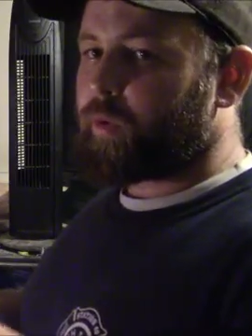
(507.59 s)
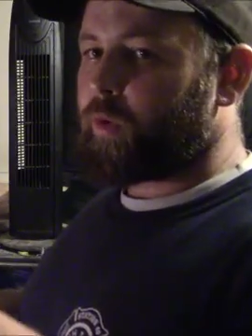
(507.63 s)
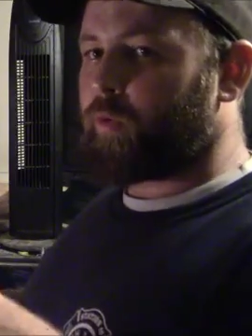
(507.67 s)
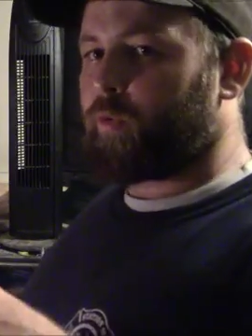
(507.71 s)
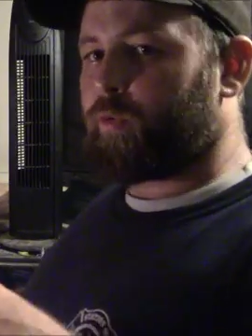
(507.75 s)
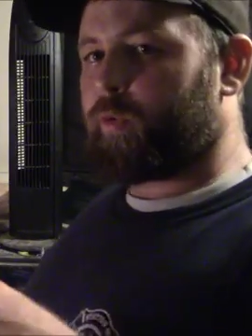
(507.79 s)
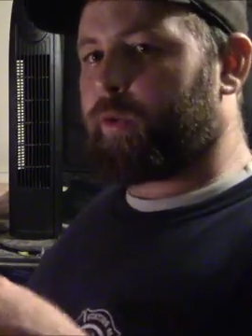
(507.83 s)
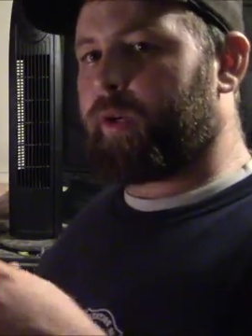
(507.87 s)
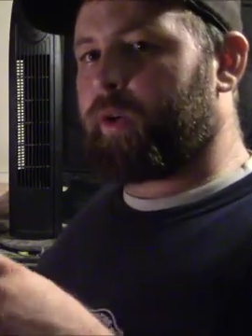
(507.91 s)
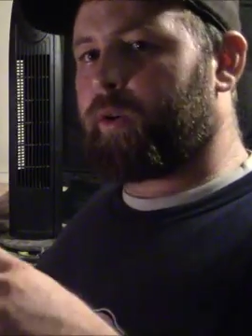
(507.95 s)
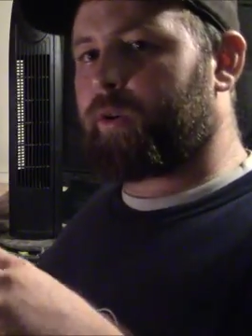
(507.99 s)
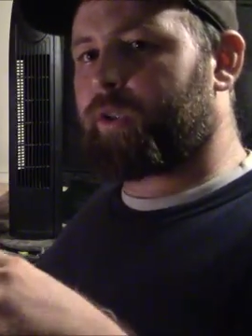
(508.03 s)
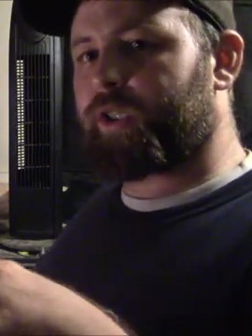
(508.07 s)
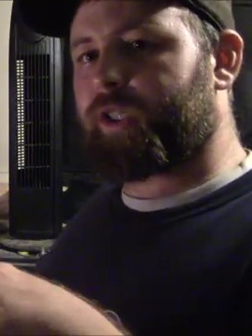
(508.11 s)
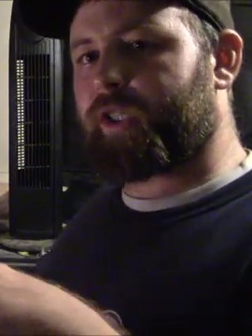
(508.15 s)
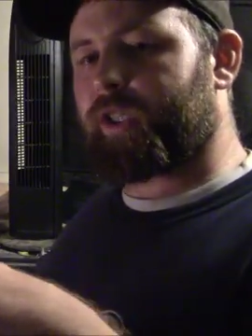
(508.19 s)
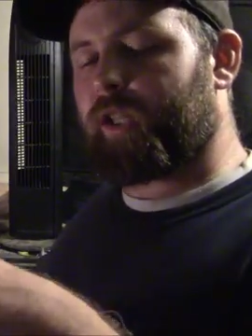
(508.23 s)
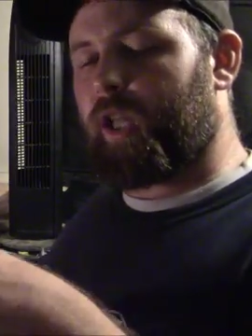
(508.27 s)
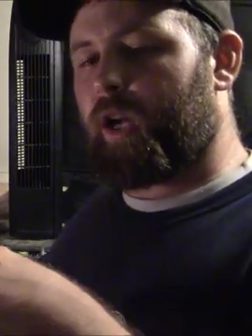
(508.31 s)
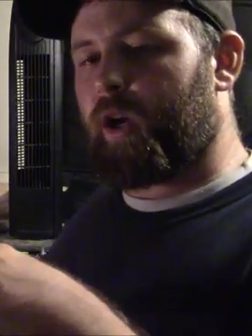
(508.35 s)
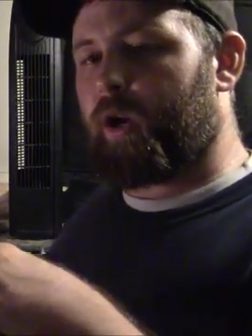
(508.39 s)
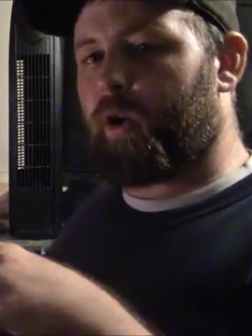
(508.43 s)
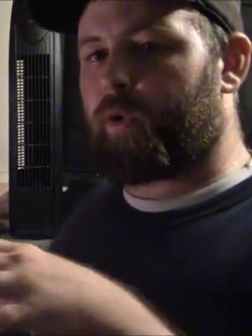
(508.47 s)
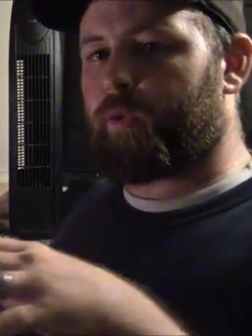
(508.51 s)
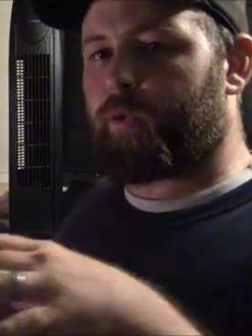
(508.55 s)
real
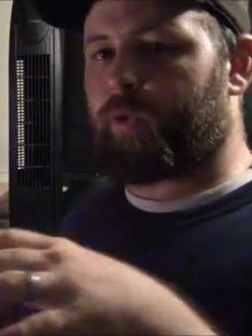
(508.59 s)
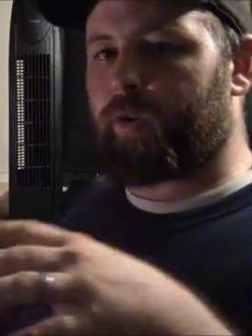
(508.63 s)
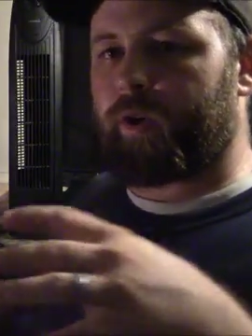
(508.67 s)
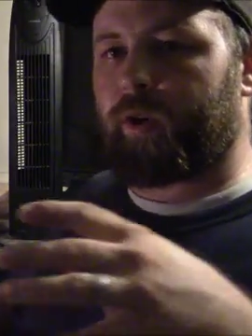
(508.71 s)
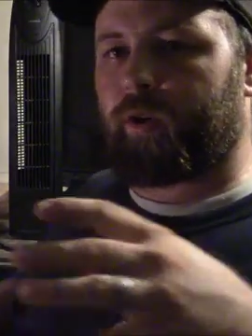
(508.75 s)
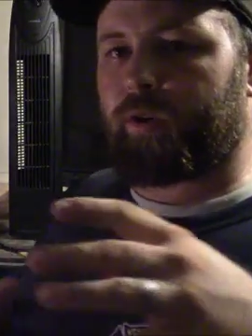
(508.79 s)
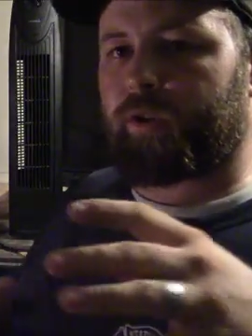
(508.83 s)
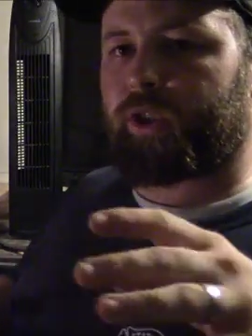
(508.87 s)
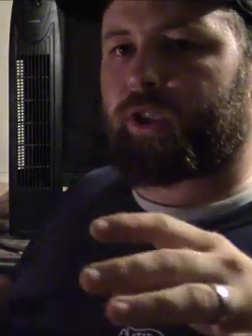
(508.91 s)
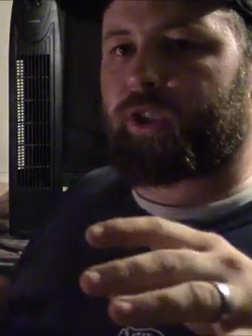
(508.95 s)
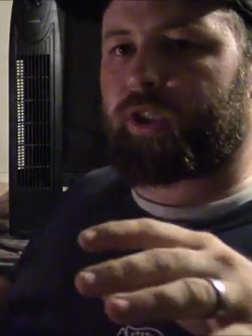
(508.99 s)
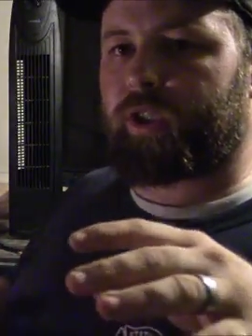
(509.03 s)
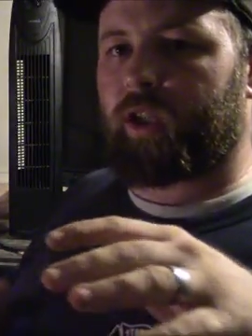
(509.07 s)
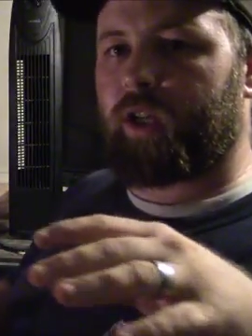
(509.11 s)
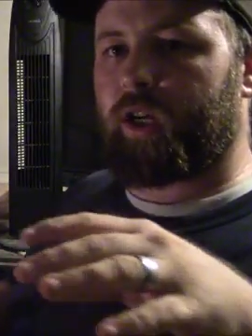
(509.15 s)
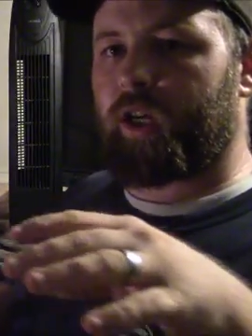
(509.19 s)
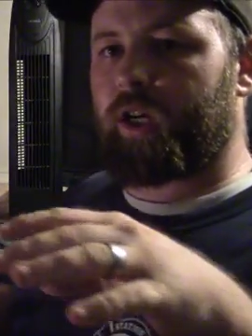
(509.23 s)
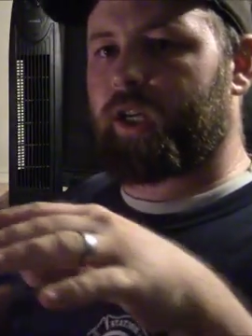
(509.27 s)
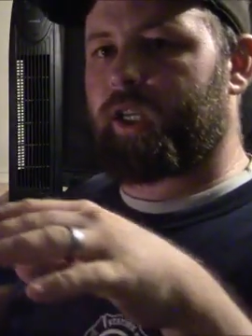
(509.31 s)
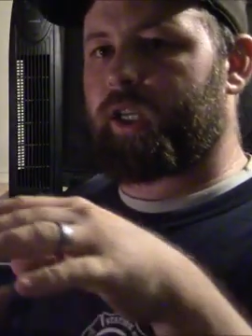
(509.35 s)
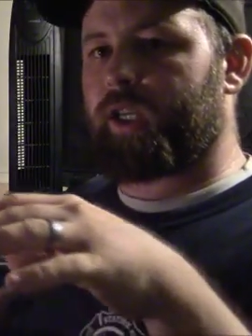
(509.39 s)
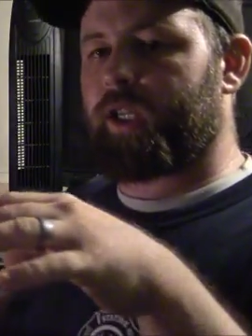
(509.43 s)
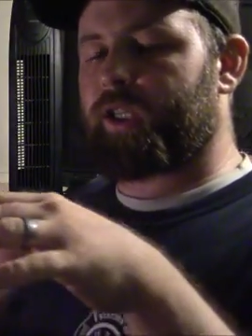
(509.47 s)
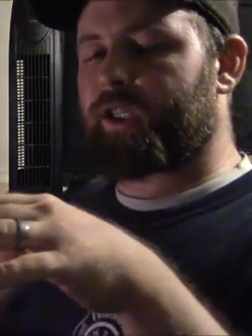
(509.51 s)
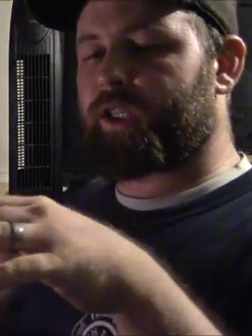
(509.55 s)
slow, real
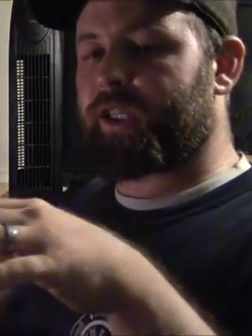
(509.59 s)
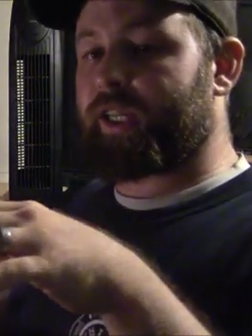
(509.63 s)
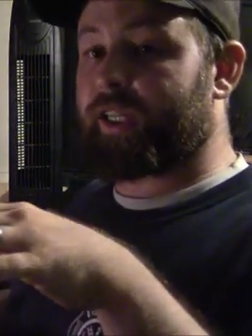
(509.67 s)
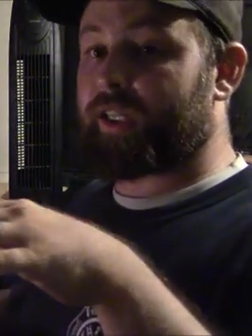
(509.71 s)
sluggish.